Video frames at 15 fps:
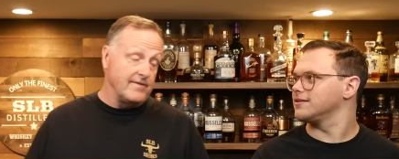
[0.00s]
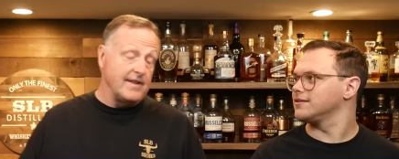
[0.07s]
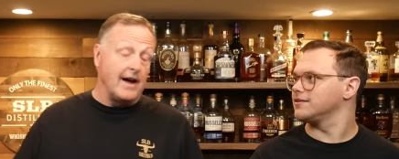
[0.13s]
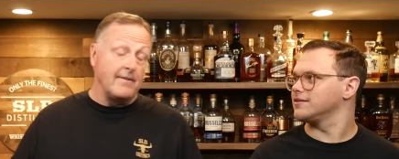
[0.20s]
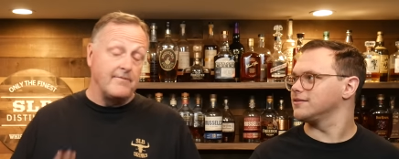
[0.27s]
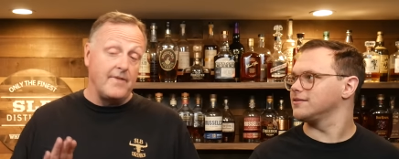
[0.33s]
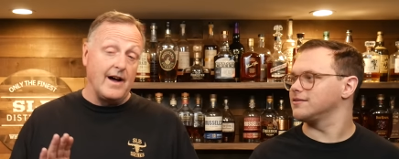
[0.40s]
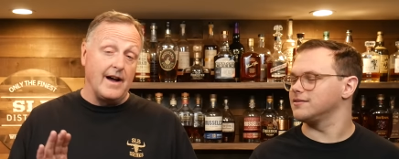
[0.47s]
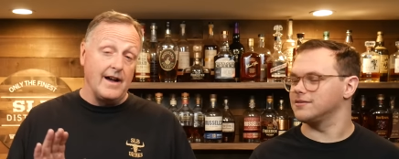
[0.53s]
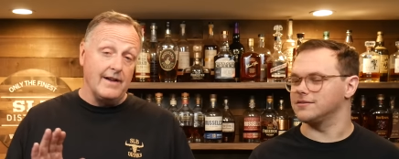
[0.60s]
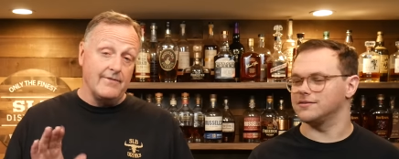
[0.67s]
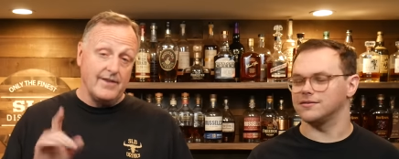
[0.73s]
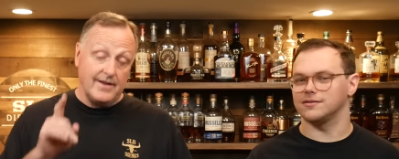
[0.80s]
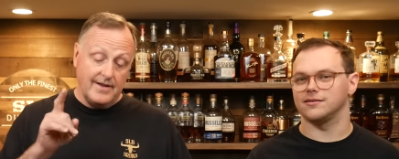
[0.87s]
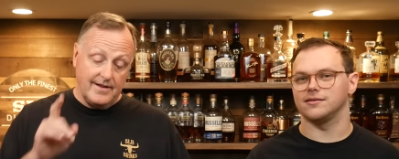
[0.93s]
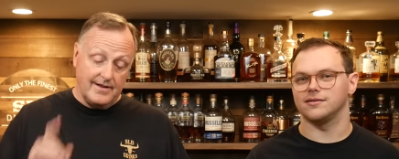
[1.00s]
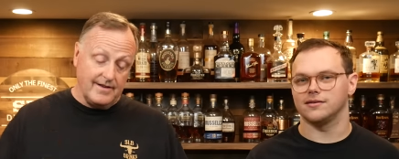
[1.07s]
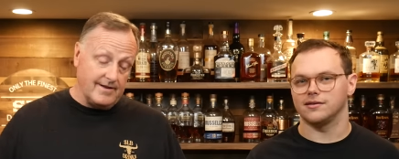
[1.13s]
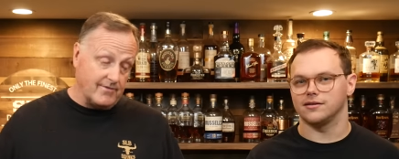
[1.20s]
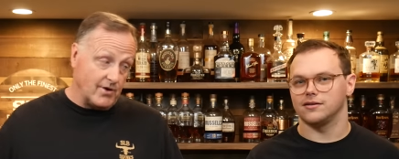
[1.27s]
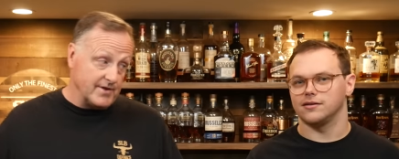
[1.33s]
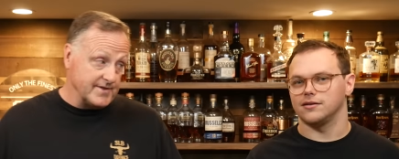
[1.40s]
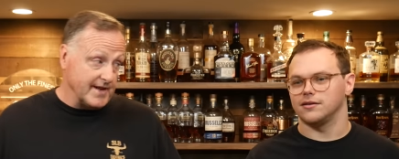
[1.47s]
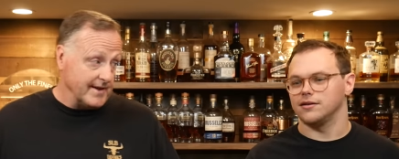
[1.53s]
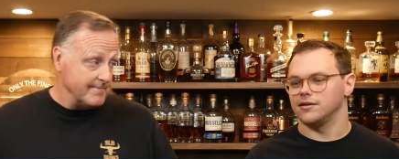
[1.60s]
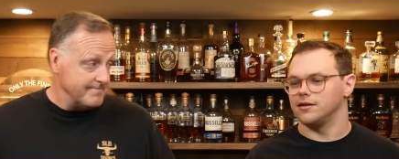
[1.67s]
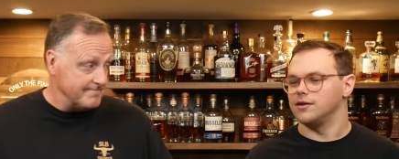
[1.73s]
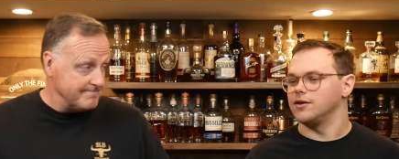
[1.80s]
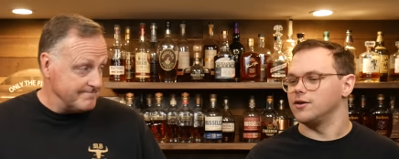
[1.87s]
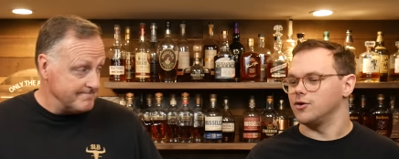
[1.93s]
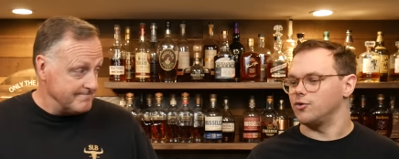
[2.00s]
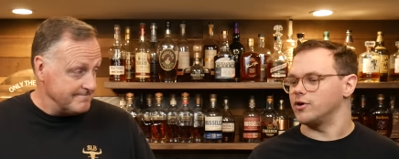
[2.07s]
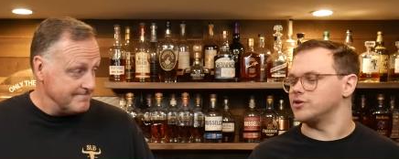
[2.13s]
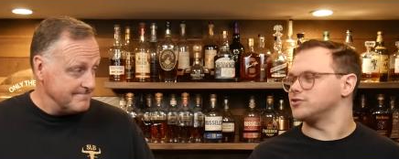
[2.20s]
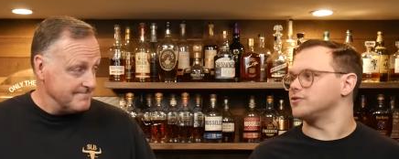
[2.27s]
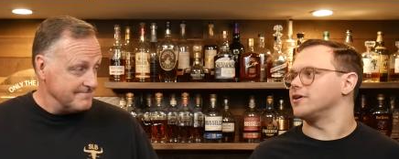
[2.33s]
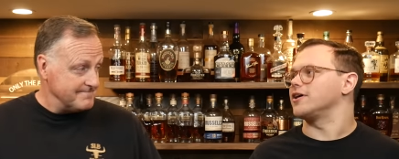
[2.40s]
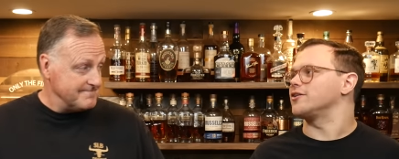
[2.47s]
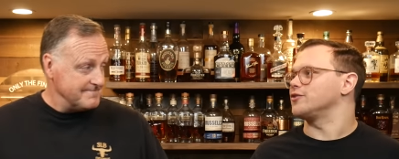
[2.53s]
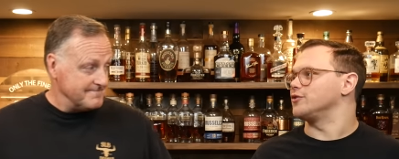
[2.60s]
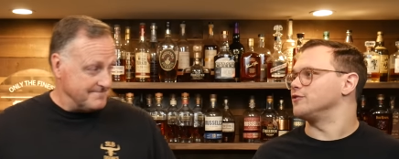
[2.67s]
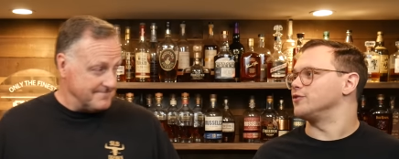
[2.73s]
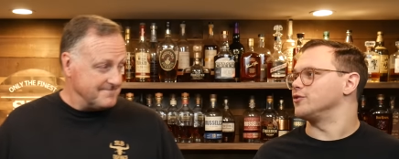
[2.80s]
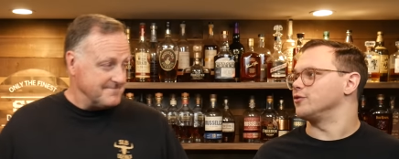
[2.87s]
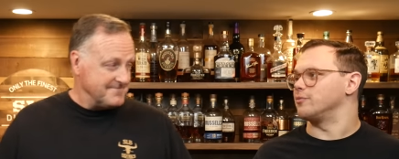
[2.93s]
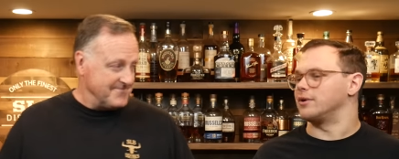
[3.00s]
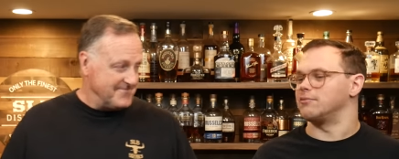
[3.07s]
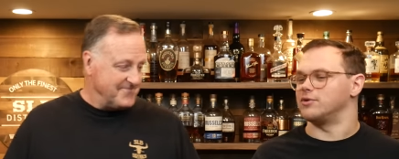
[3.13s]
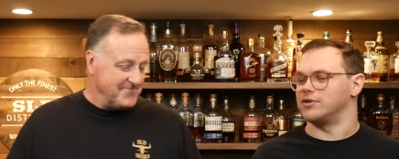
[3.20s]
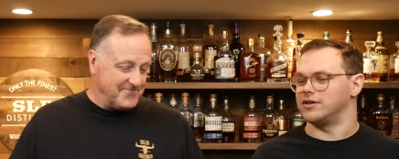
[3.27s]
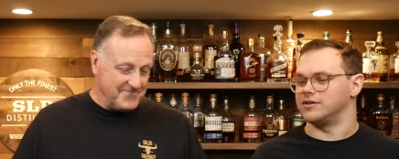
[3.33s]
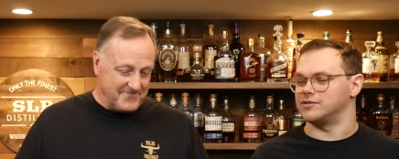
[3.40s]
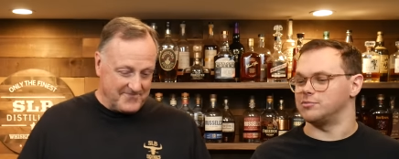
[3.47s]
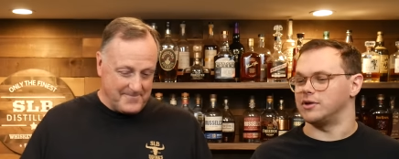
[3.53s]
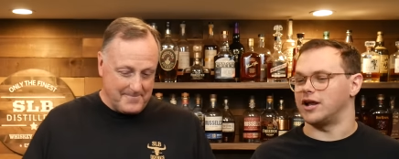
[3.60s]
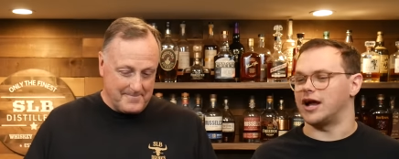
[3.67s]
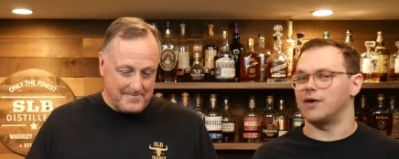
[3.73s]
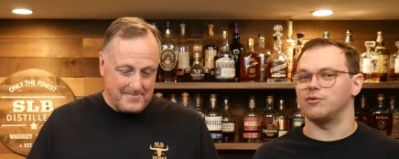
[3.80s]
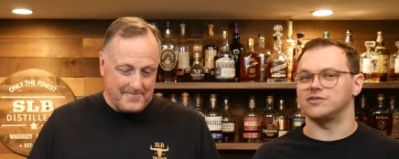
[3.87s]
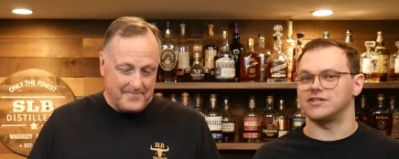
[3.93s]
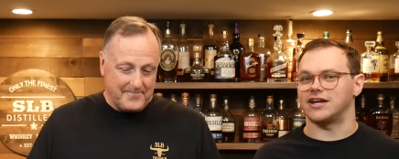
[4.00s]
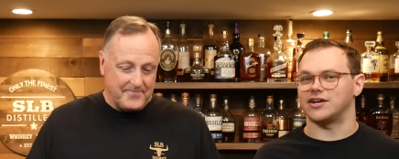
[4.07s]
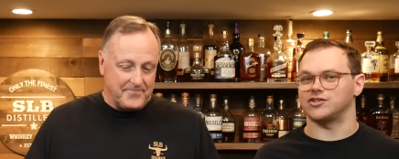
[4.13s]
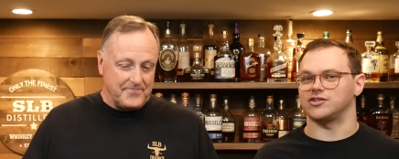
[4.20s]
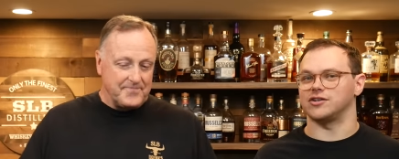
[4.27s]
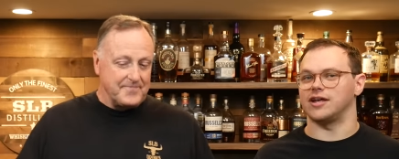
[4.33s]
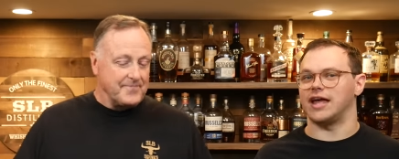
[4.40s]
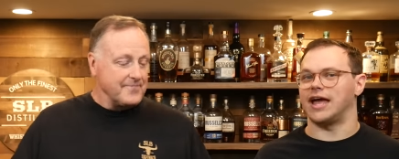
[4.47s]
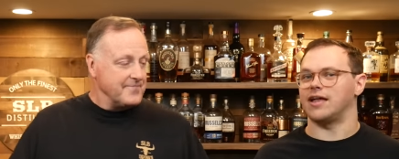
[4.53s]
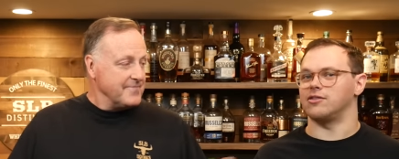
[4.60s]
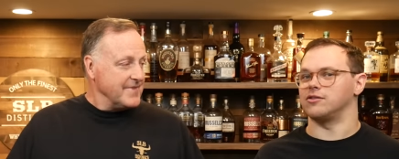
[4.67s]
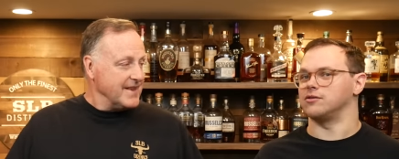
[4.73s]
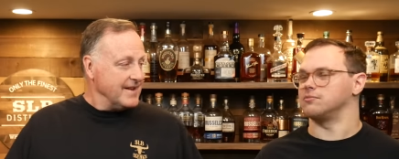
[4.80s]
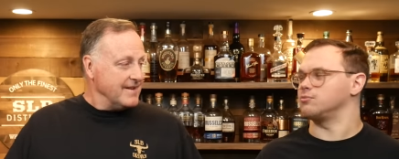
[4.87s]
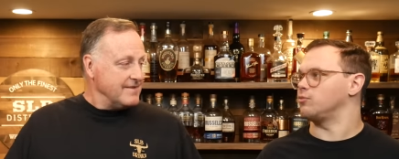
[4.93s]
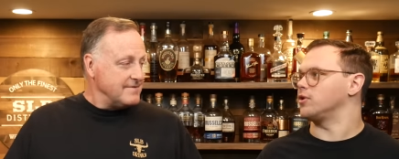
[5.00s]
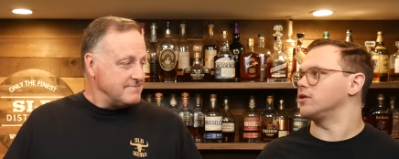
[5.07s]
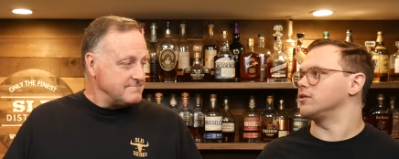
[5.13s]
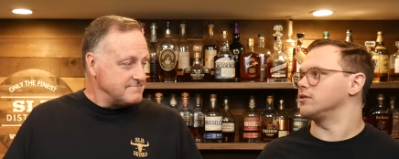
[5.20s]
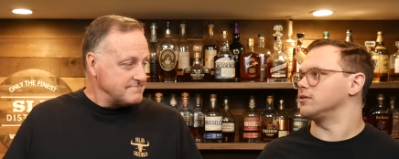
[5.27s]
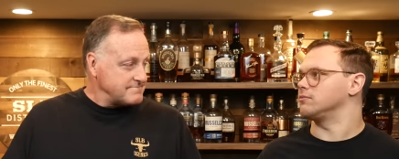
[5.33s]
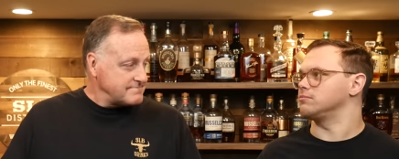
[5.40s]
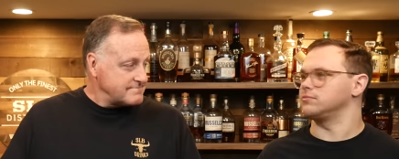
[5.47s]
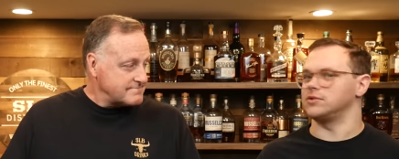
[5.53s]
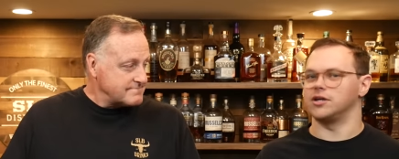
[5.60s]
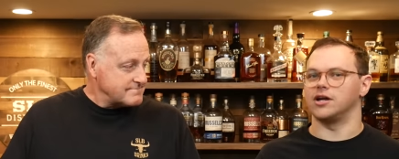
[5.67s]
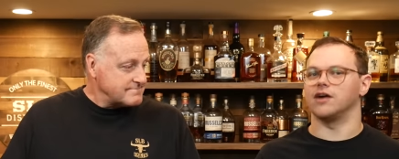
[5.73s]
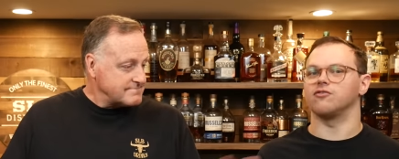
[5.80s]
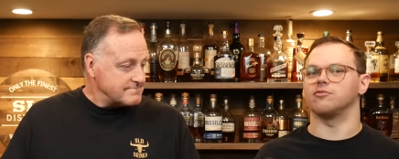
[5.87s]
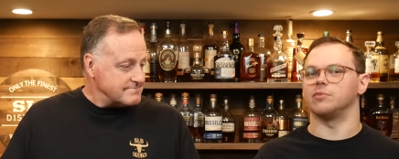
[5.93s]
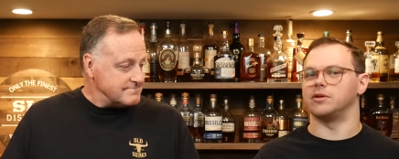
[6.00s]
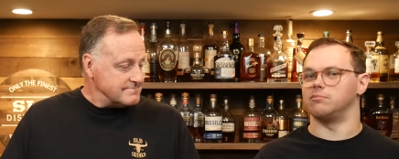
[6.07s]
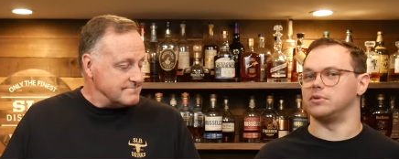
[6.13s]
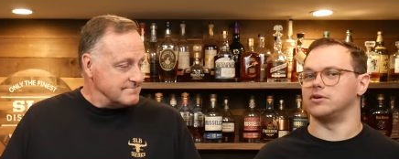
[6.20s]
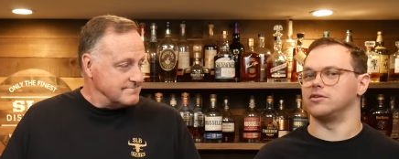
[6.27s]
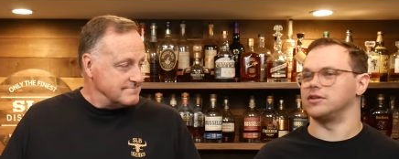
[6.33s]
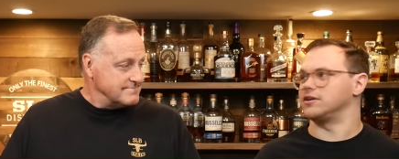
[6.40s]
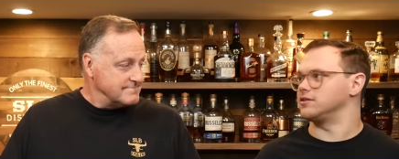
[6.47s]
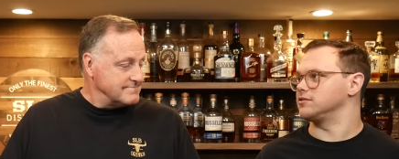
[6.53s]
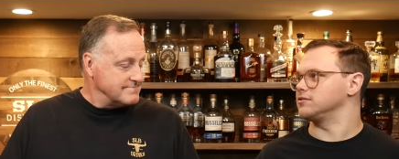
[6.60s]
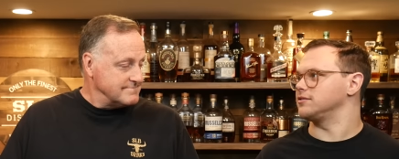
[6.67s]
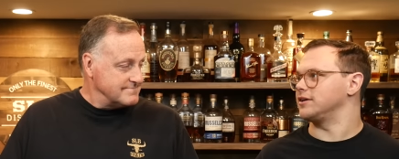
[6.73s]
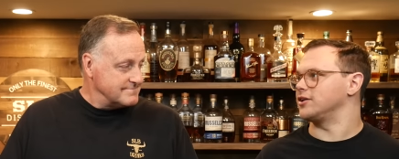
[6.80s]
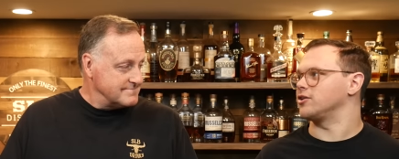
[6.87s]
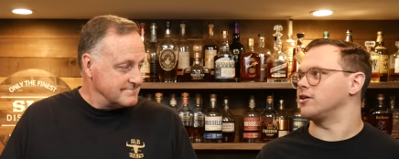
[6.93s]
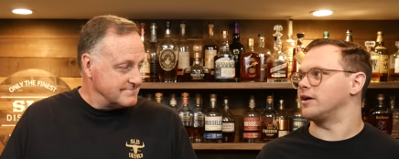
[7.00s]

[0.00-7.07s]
Speaker 1: top five
Speaker 2: of all time. Quick story. I don't know if you remember this, but I was actually at the one of the government buildings in our